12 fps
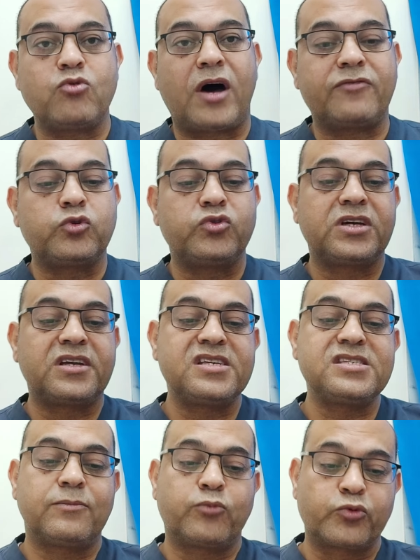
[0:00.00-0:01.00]
you have to
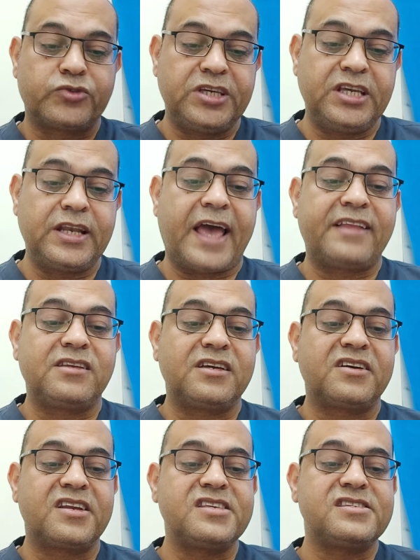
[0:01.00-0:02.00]
decrease the protein and
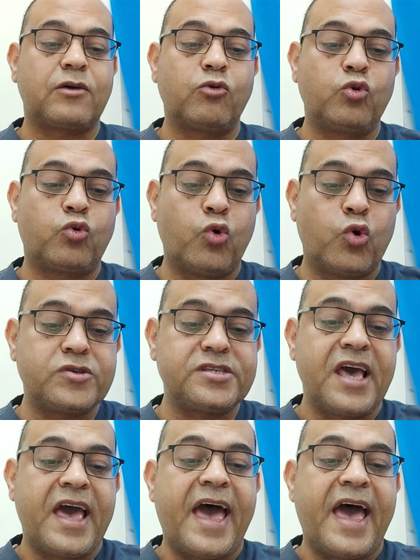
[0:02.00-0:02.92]
increase the glucose